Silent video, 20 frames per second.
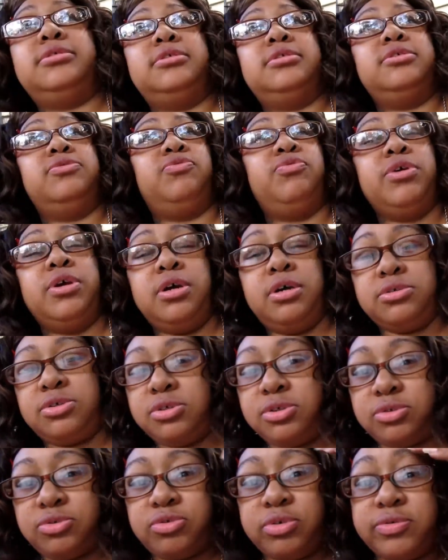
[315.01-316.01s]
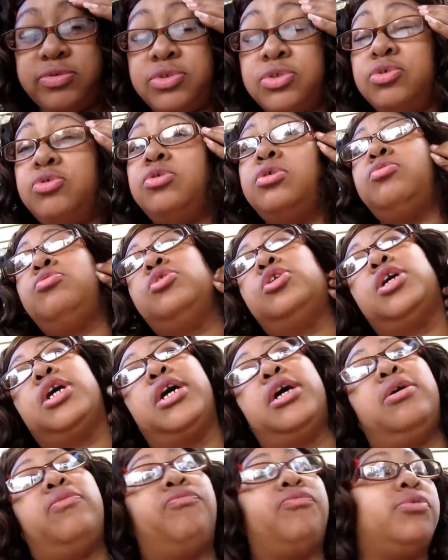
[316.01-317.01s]
If we go to a thrift store,
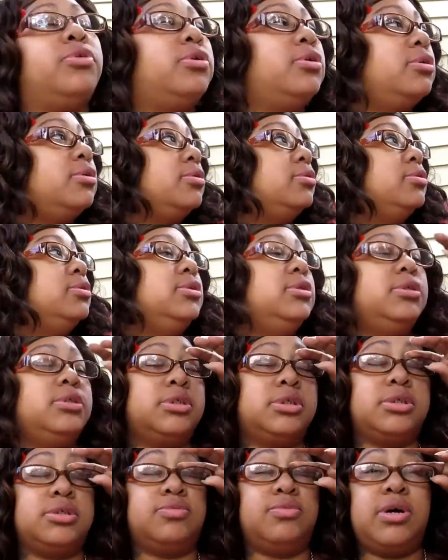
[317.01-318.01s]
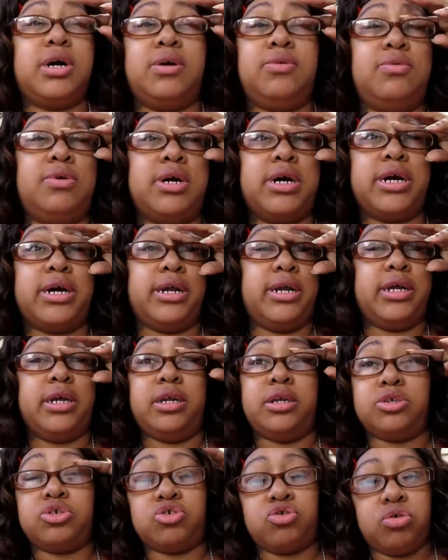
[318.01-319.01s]
whatever, cause what I gotta
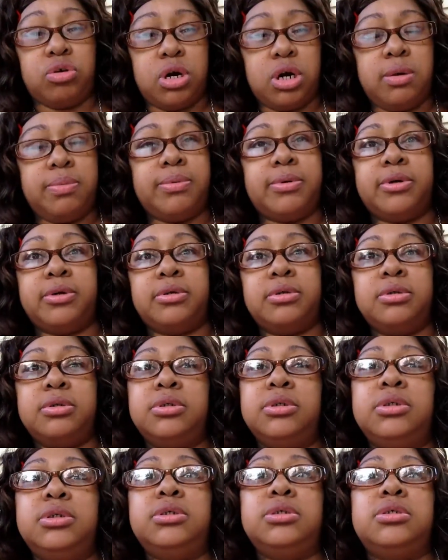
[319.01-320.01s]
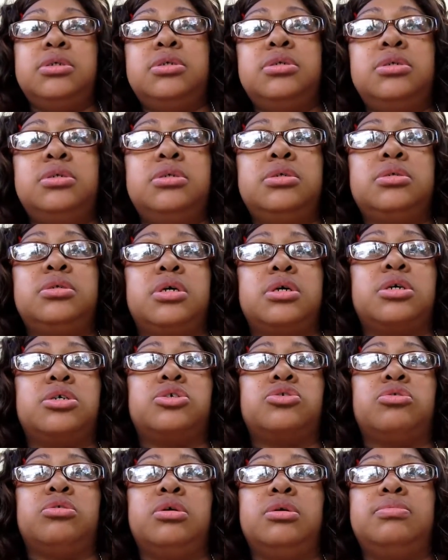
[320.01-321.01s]
get a scrubber, so I can
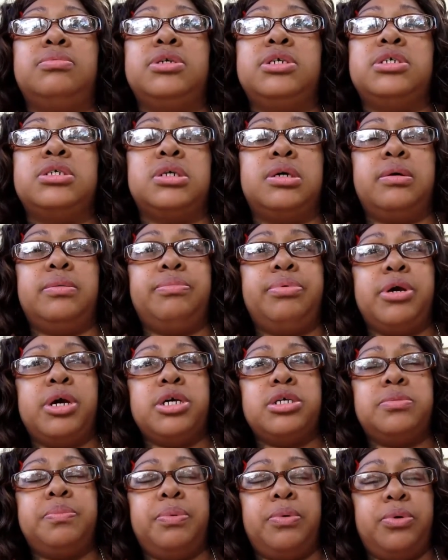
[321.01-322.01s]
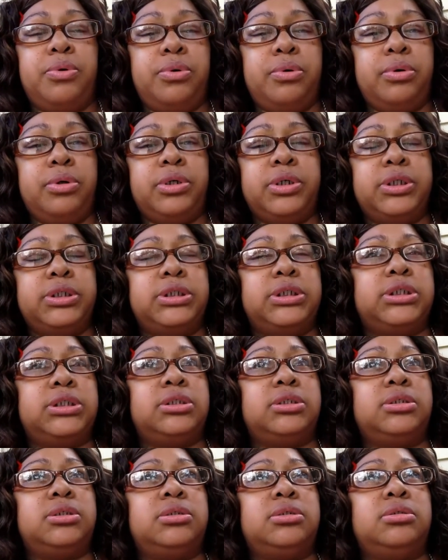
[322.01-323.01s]
scrub these baseboards
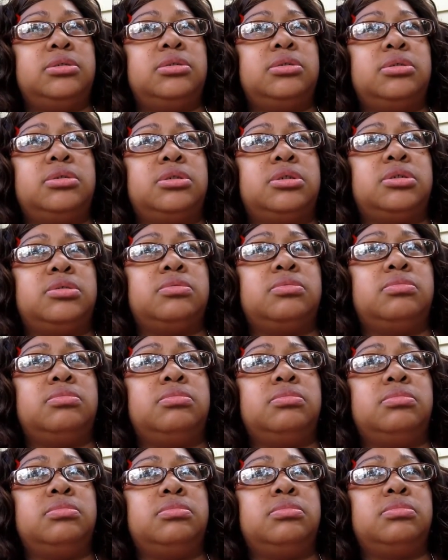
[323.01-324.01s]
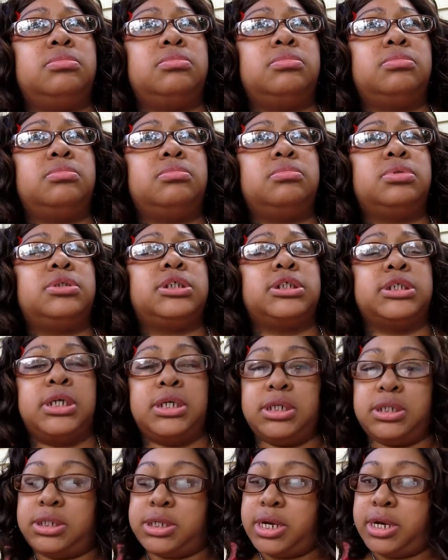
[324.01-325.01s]
and some
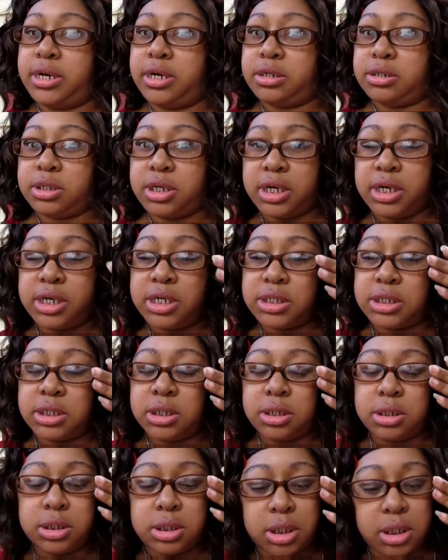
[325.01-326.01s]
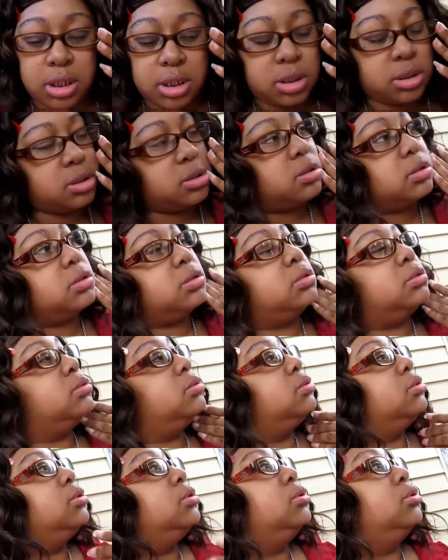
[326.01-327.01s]
sanitizer, hand sanitizer,
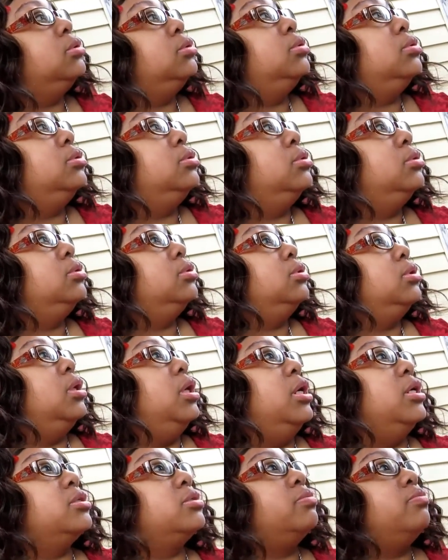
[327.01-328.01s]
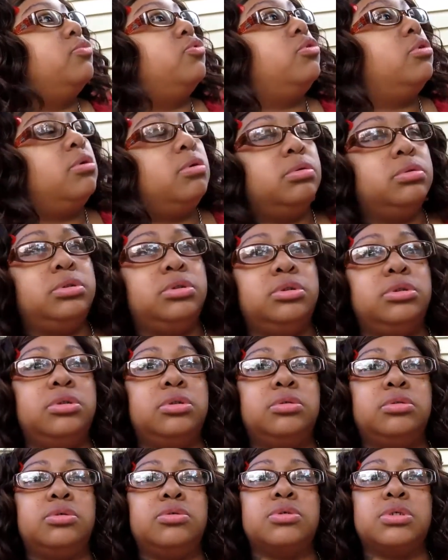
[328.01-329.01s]
and some more, you
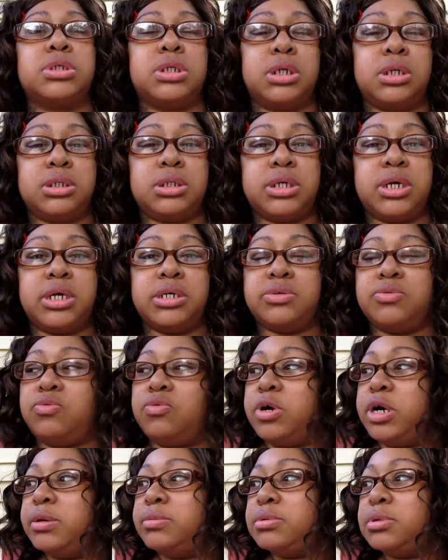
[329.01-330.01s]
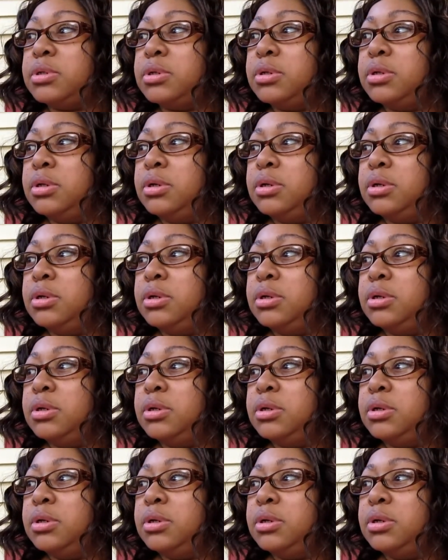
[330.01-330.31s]
know, those sanitizer wipes.